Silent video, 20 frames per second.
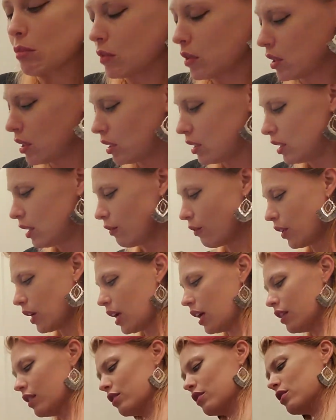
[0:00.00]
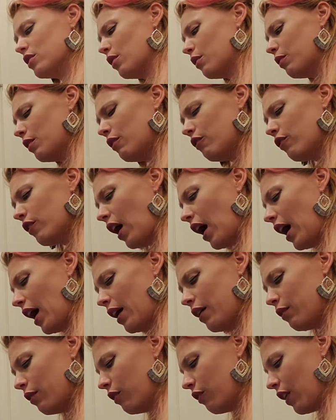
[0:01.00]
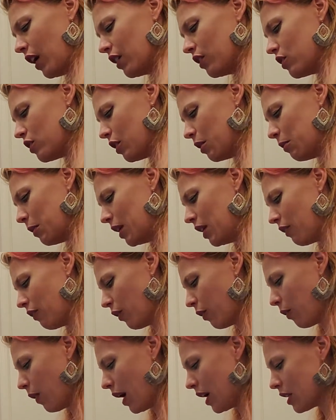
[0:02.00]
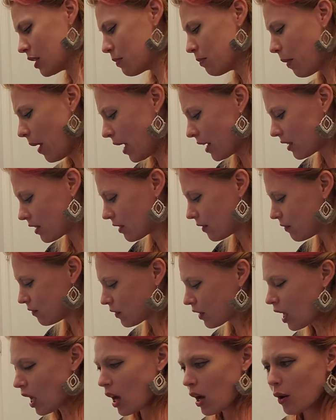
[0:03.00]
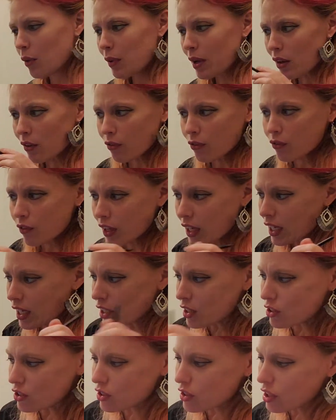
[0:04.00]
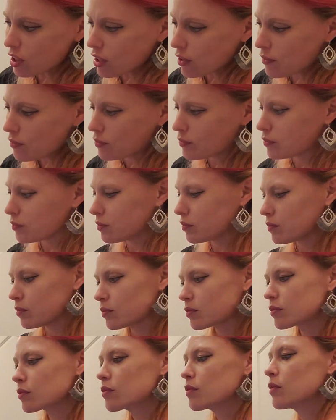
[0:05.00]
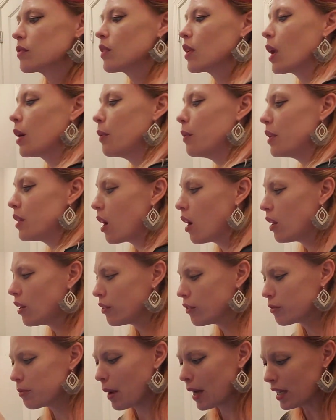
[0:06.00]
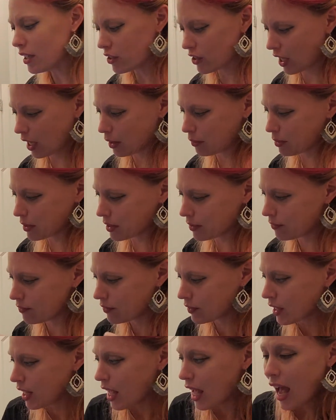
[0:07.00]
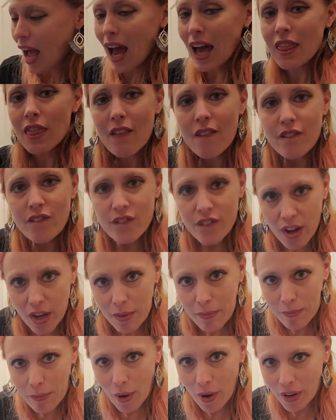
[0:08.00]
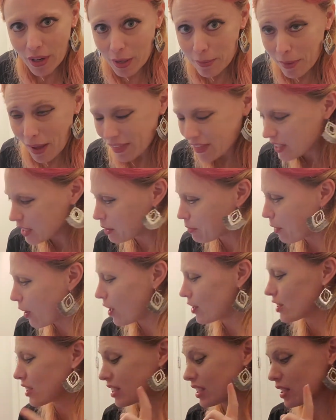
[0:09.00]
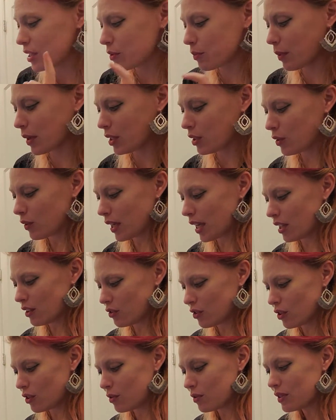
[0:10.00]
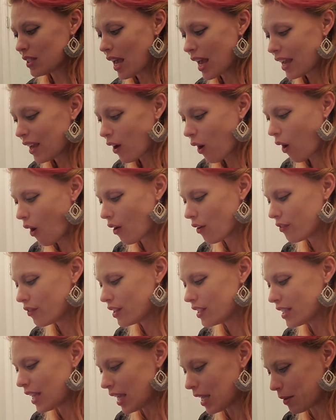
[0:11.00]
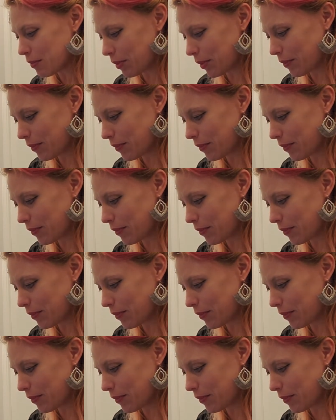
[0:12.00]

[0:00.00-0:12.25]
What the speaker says: to different colors. So we've got so many different ways, but we have finished with all of my shapes. And the fun part about this project is when you get to take off the tape.